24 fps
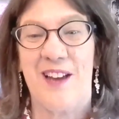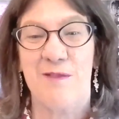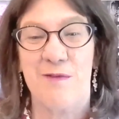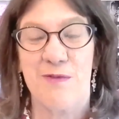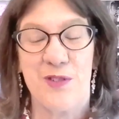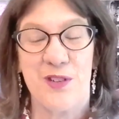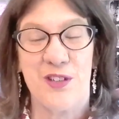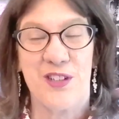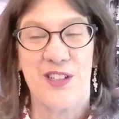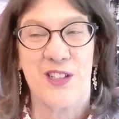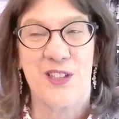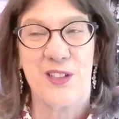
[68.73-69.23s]

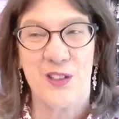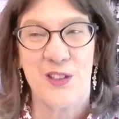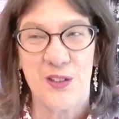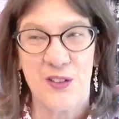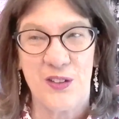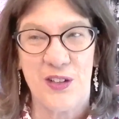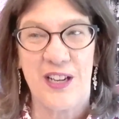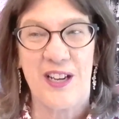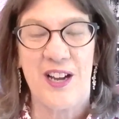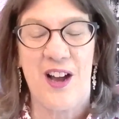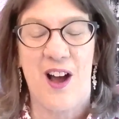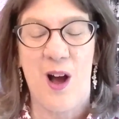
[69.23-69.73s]
and for
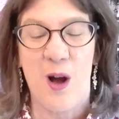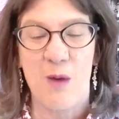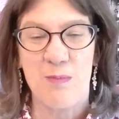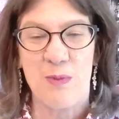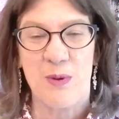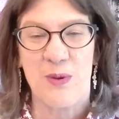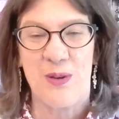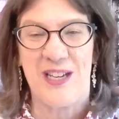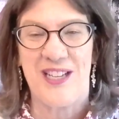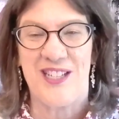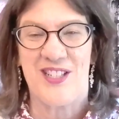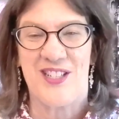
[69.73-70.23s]
including
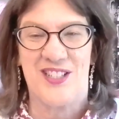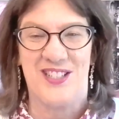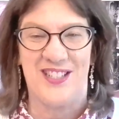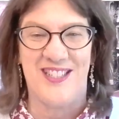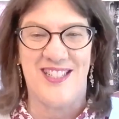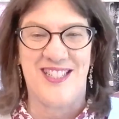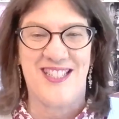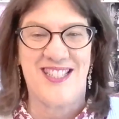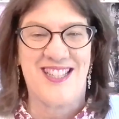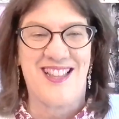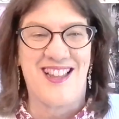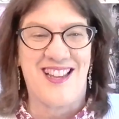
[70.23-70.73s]

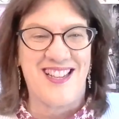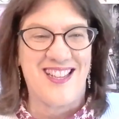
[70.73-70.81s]
operations.